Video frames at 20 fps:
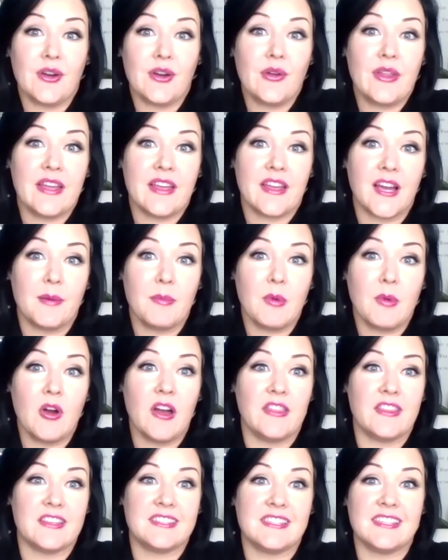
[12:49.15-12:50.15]
Yes. Like, come
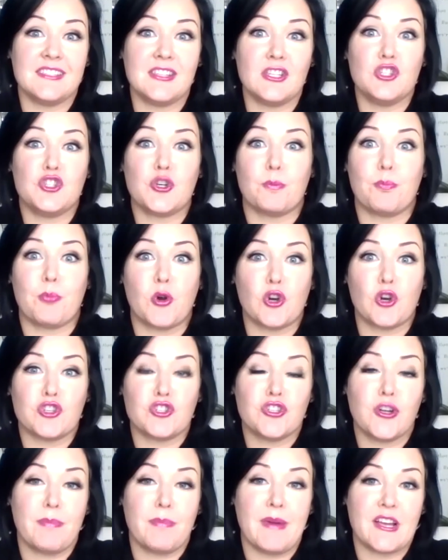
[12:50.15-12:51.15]
on, this isn't your
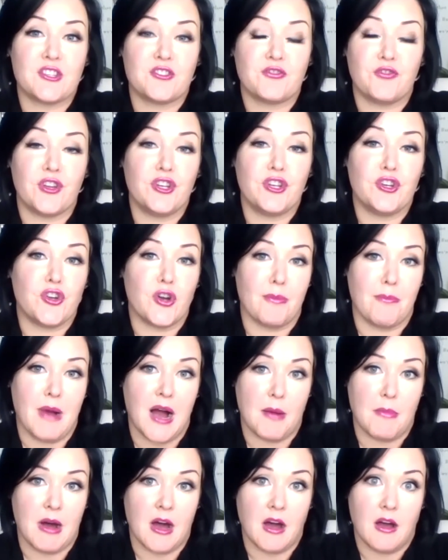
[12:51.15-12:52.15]
personal best friend or your
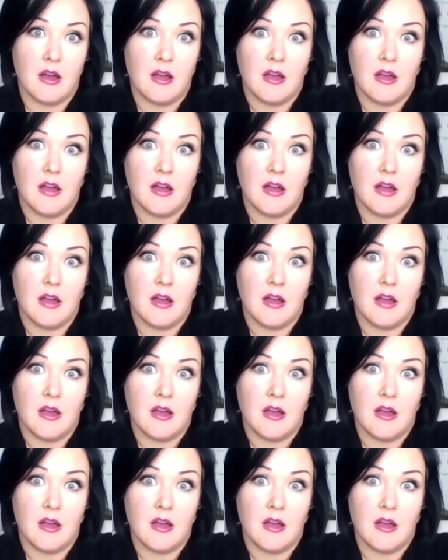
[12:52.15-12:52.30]
mama.